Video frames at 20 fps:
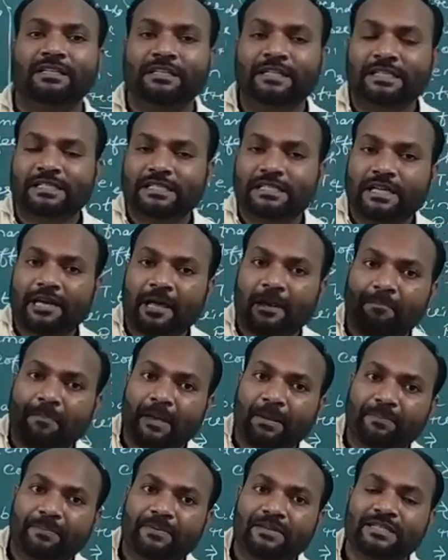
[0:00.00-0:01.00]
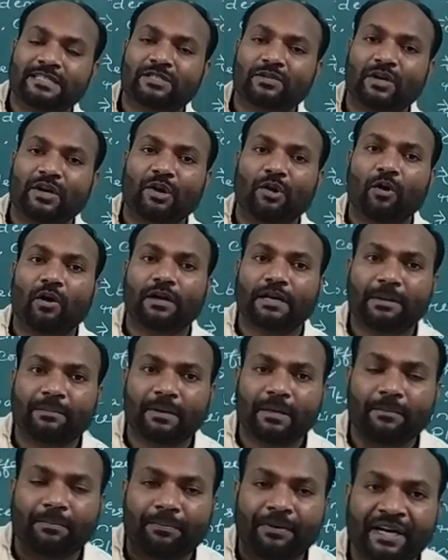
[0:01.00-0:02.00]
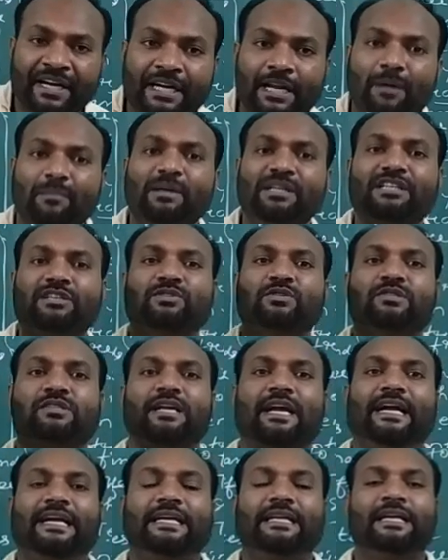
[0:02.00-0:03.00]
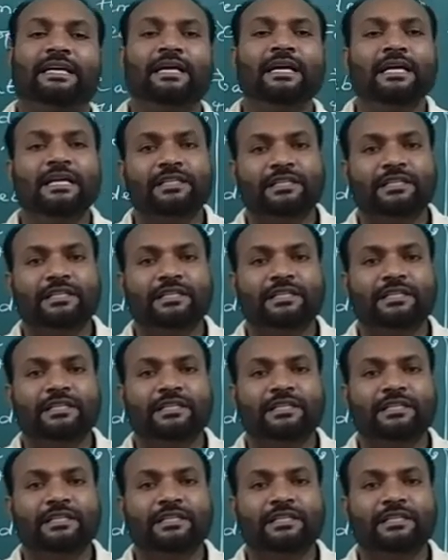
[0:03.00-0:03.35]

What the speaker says: The slave peoples were not having freedom in the society.